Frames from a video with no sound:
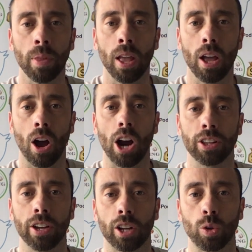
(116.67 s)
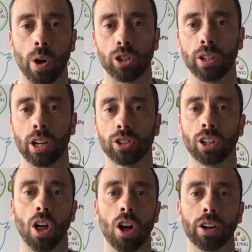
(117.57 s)
All right, the next question here is the
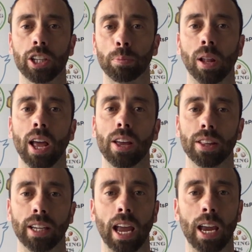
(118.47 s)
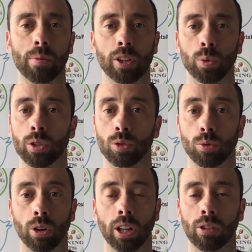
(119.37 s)
longest play of the game. This one's
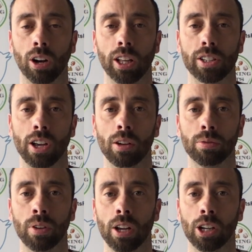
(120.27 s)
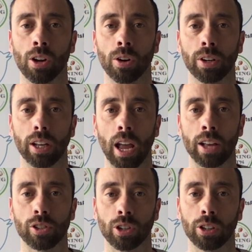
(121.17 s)
really, really tough, to
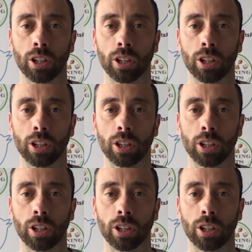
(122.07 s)
answer.